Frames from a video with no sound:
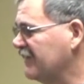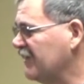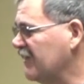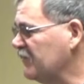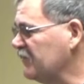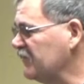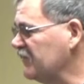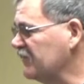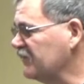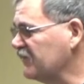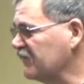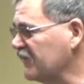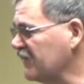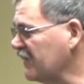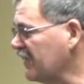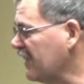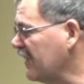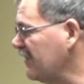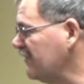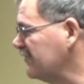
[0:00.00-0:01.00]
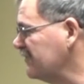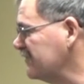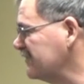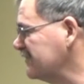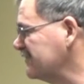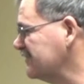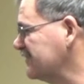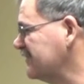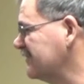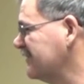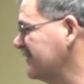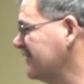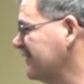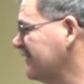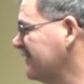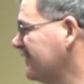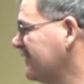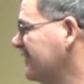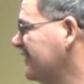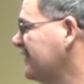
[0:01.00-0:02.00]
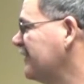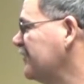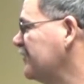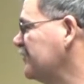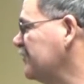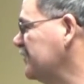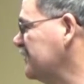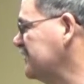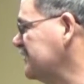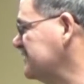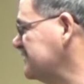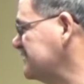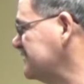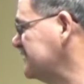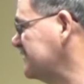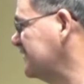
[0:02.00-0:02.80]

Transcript: up in the front office was